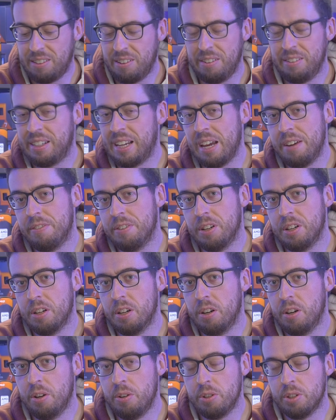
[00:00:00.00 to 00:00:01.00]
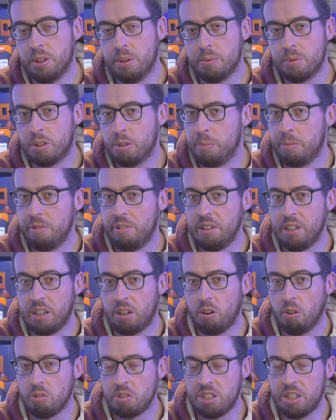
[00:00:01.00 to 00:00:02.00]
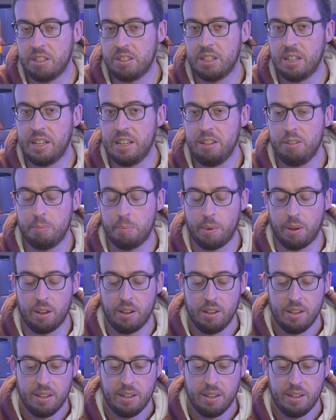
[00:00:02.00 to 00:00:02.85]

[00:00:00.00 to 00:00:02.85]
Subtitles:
kind of gave it an illusion that it was going to be really glossy underneath, but